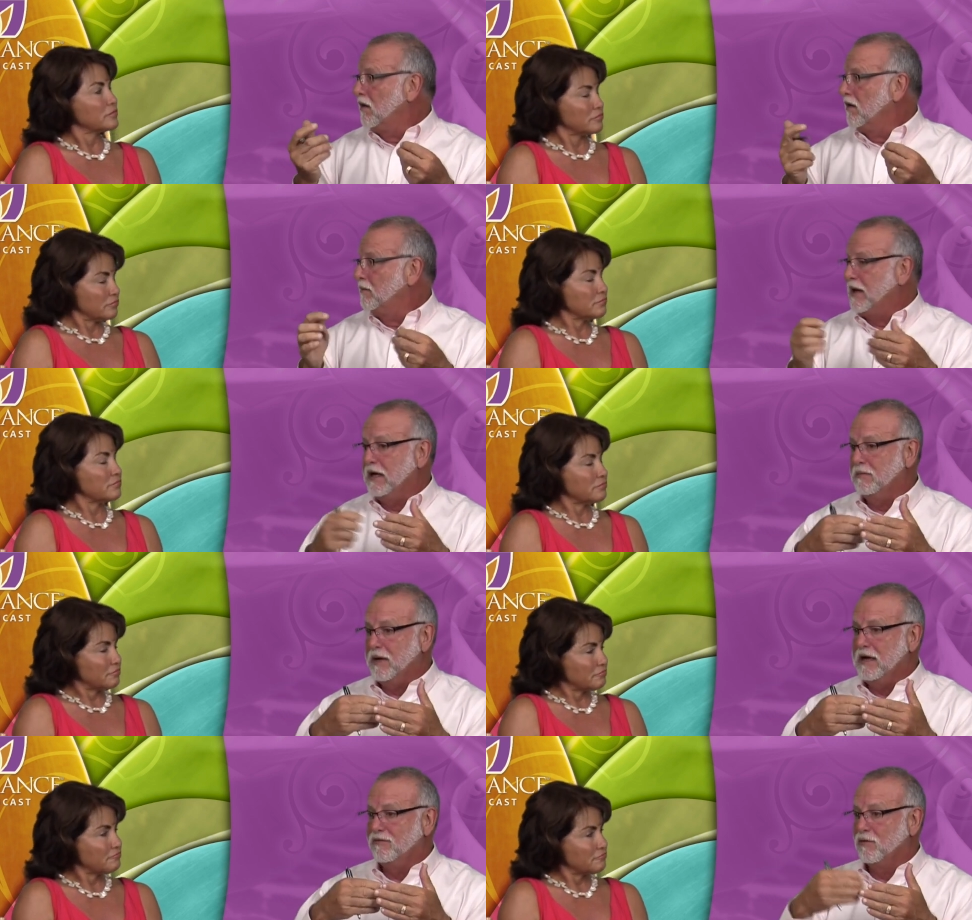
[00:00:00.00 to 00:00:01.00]
Speaker 1: or
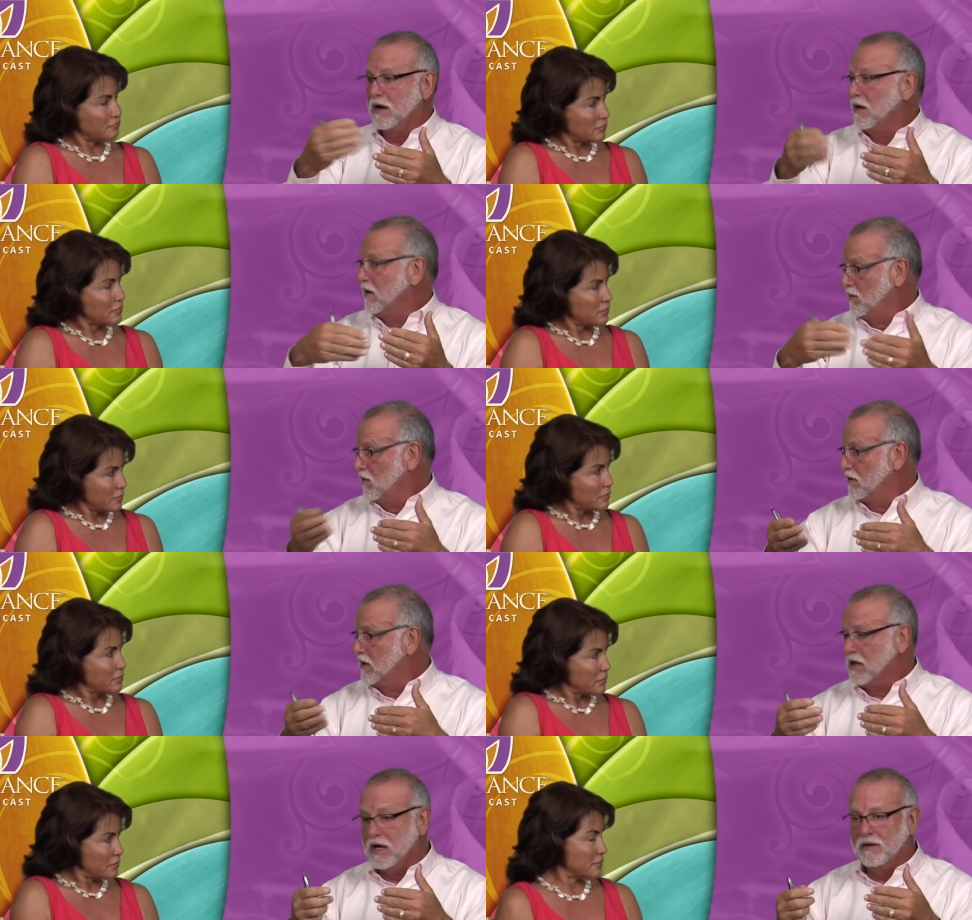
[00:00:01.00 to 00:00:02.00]
pay for hourly work
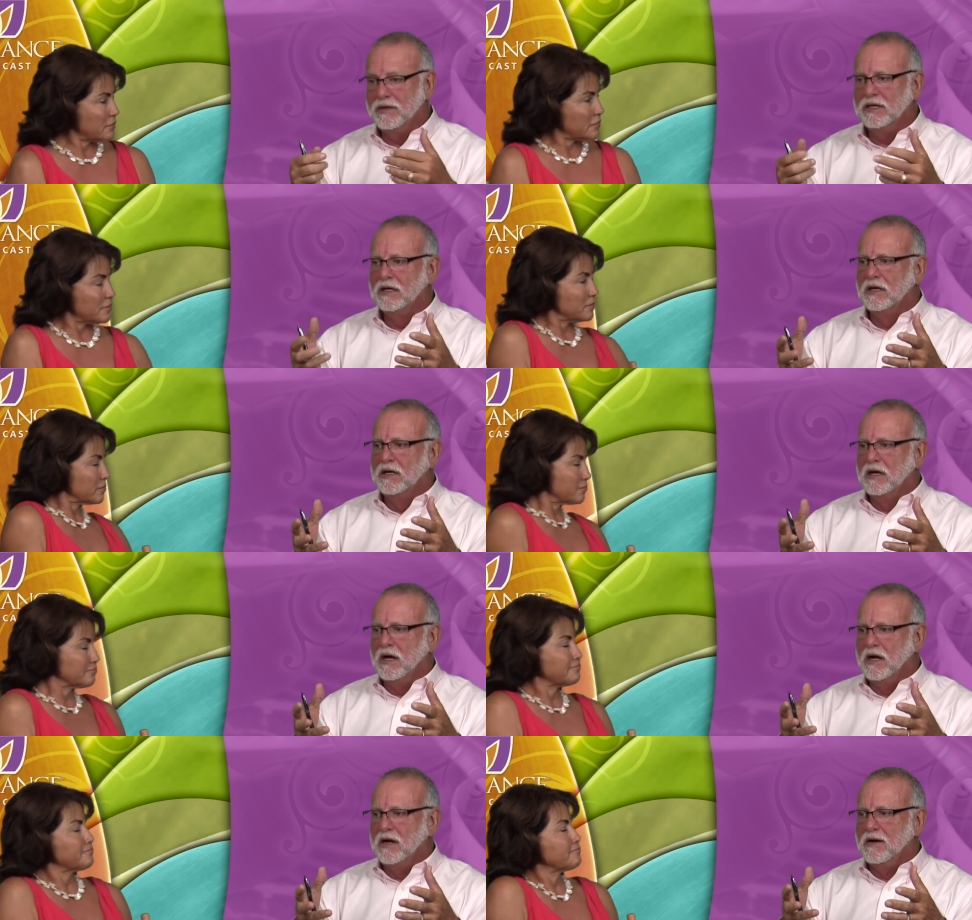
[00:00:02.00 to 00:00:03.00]
economy,
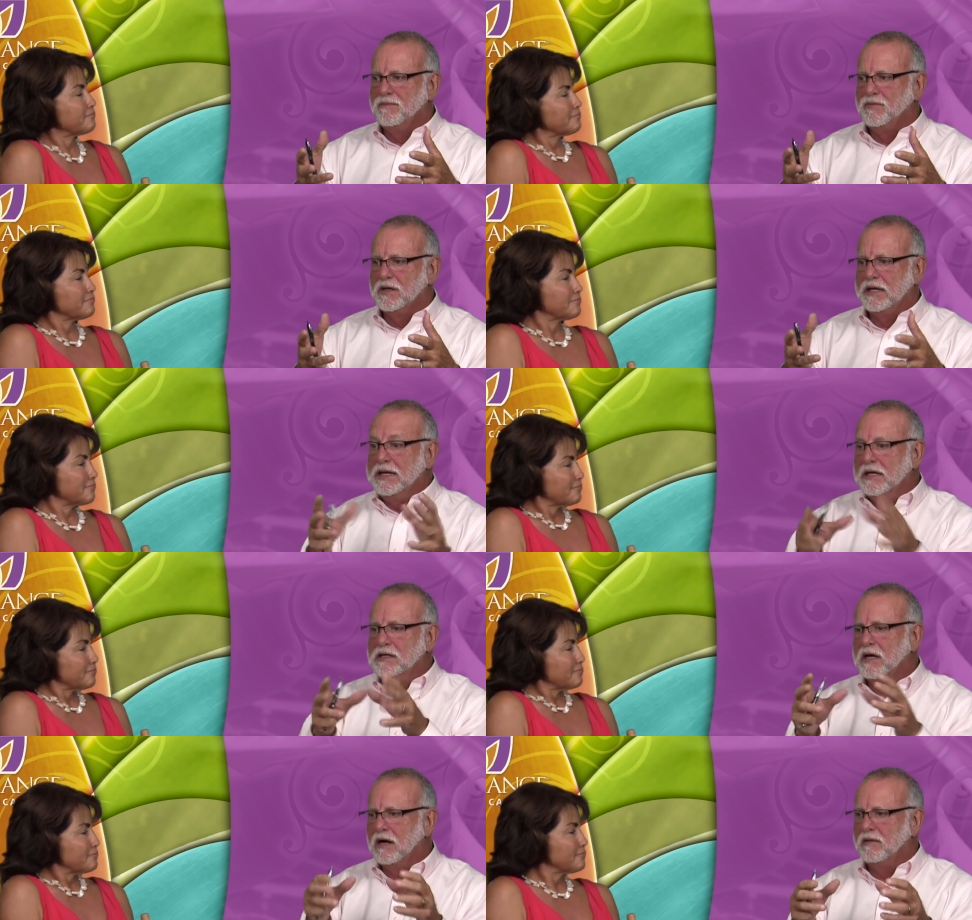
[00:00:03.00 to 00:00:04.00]
an
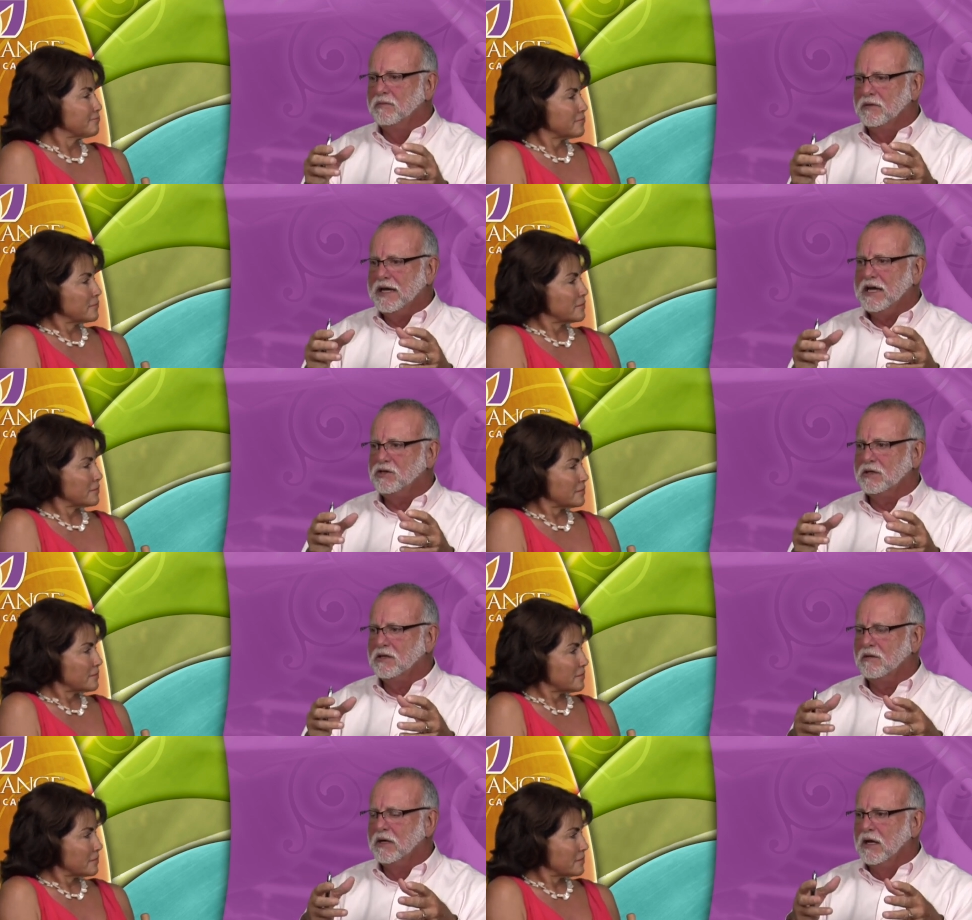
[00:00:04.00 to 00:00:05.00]
income, cash
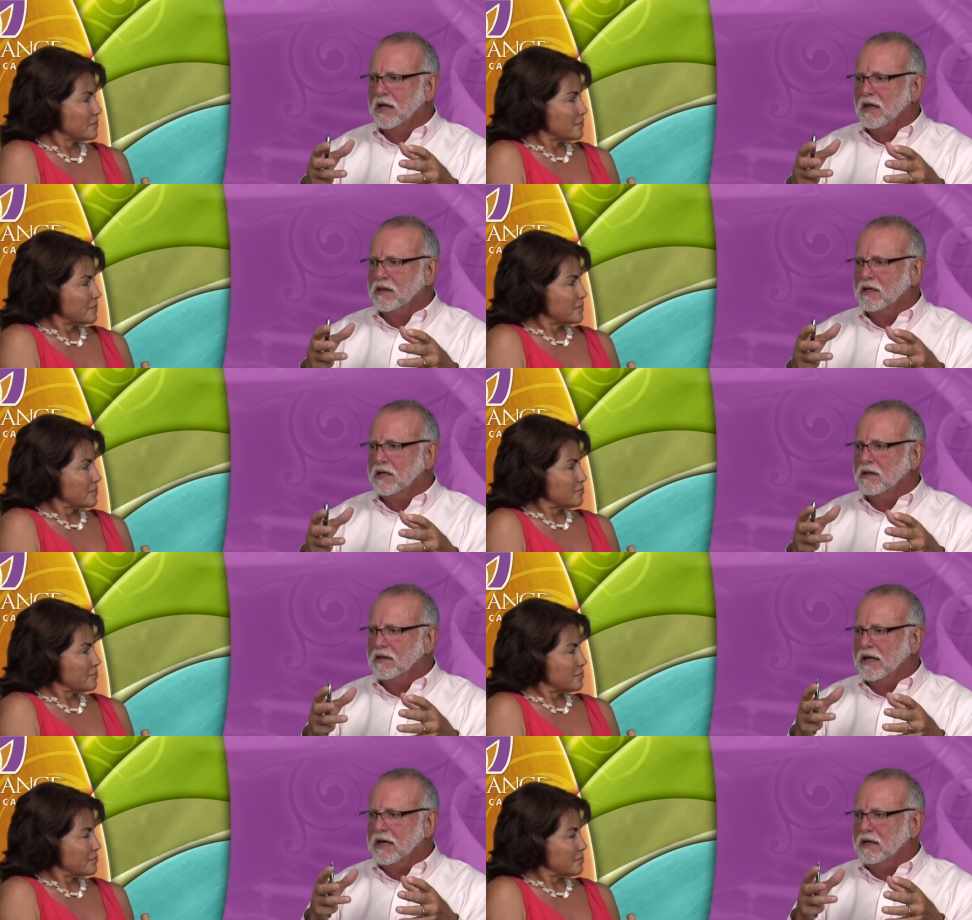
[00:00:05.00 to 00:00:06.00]
income, that
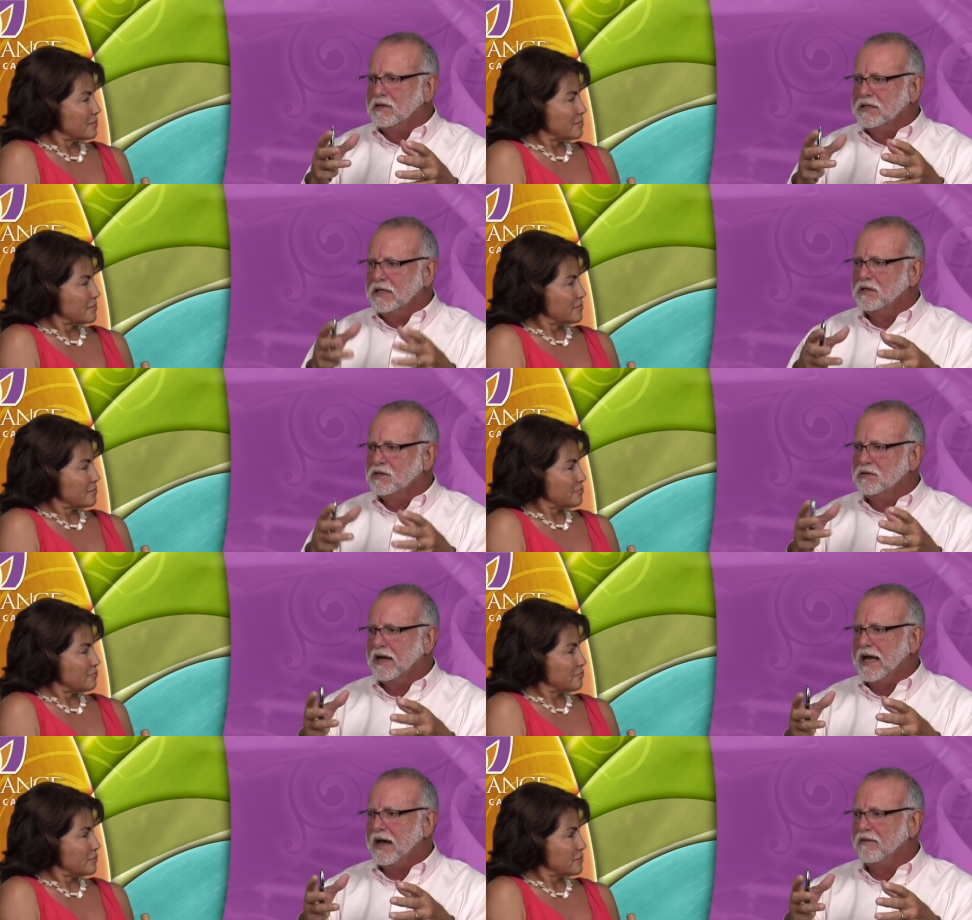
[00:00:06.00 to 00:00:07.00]
they tend to
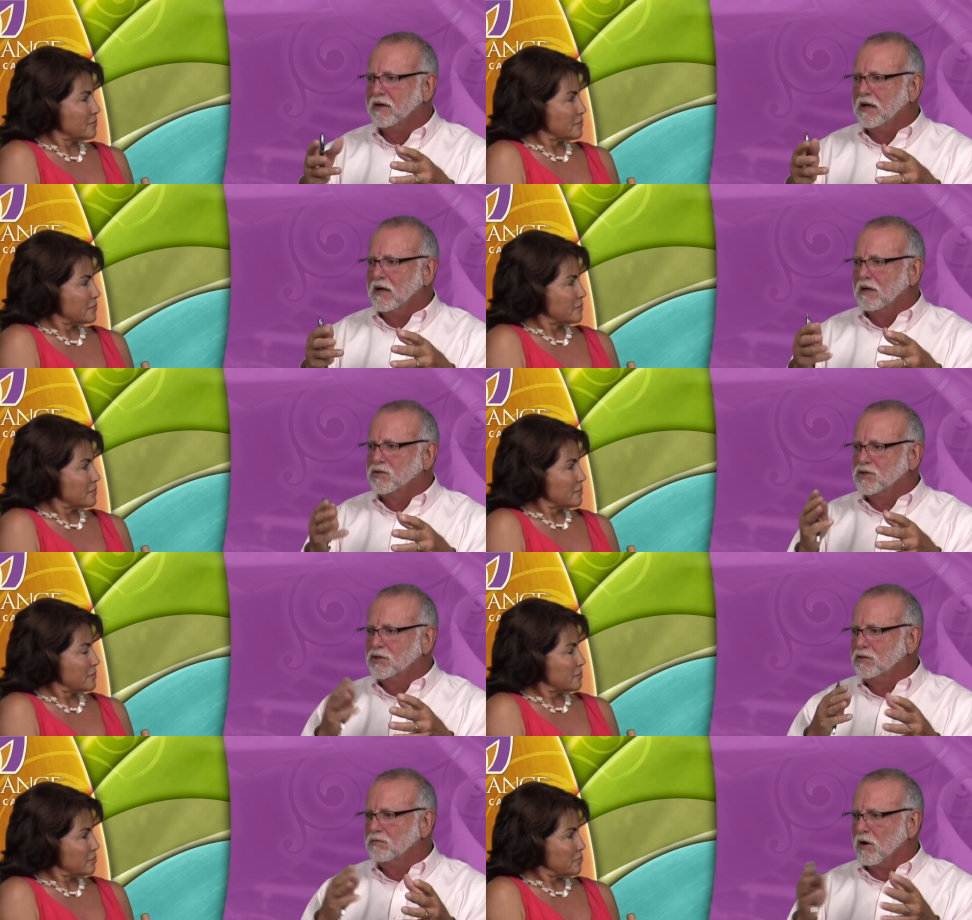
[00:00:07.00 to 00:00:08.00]
have
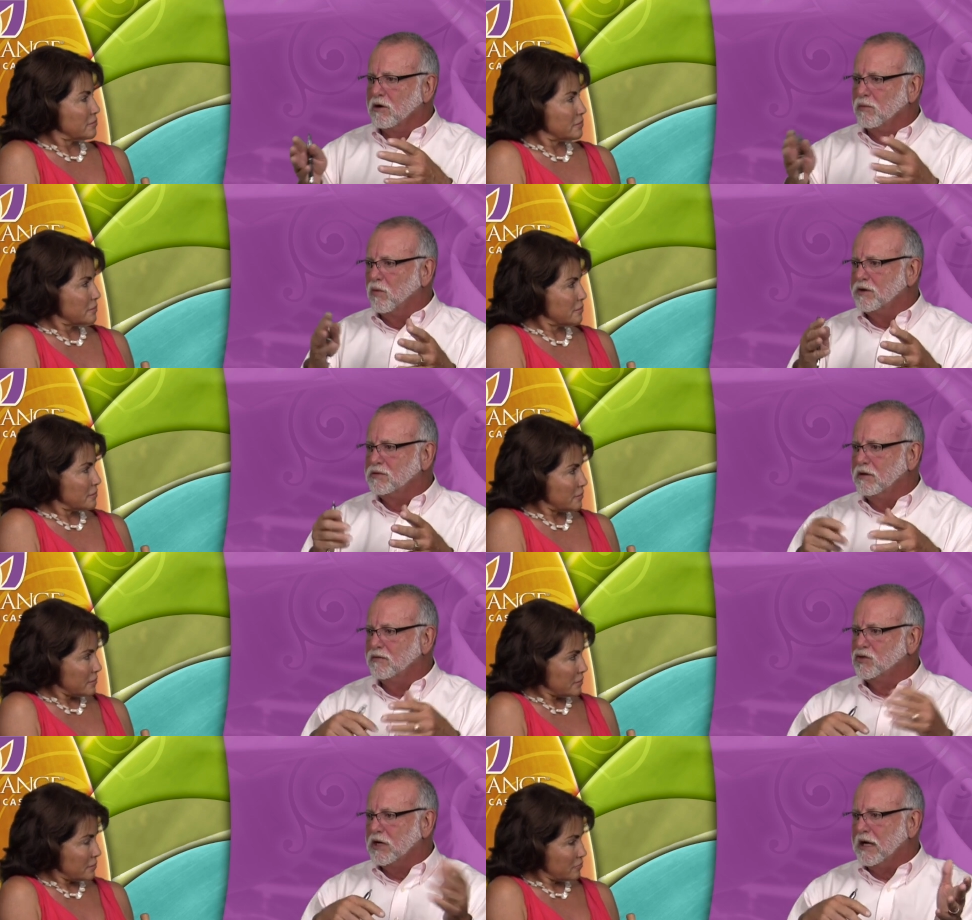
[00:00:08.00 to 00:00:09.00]
two marker points. You have
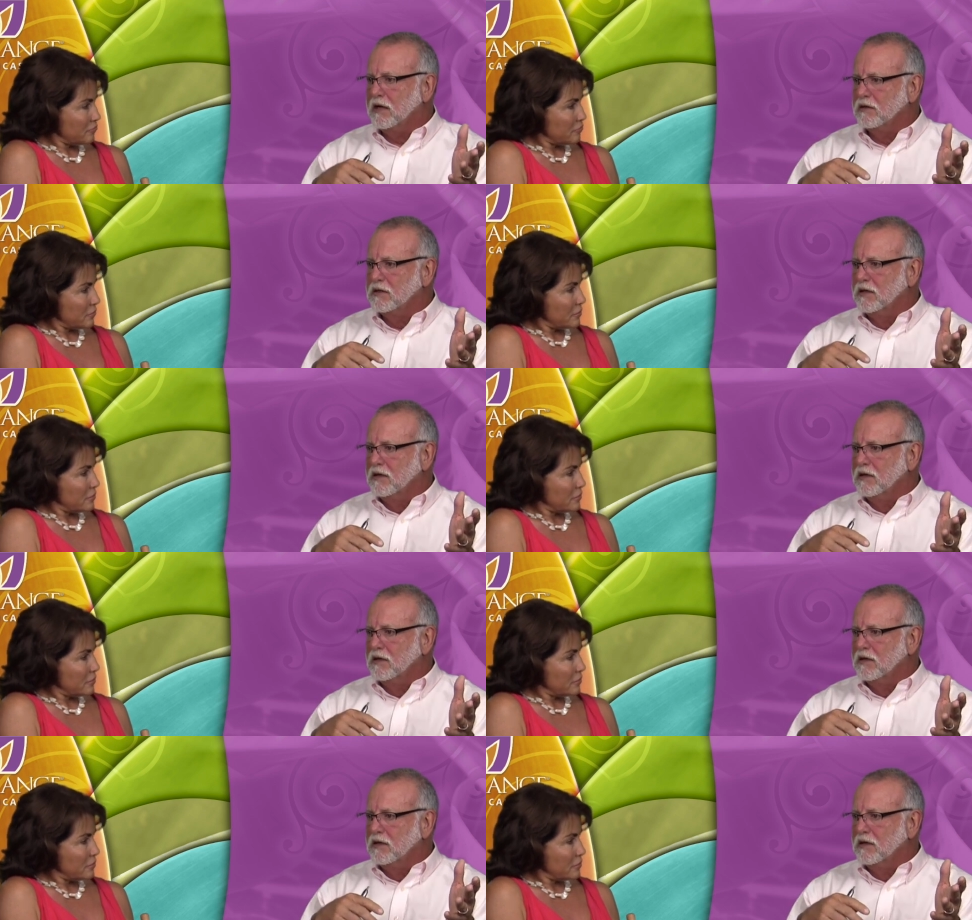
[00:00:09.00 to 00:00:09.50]
a child,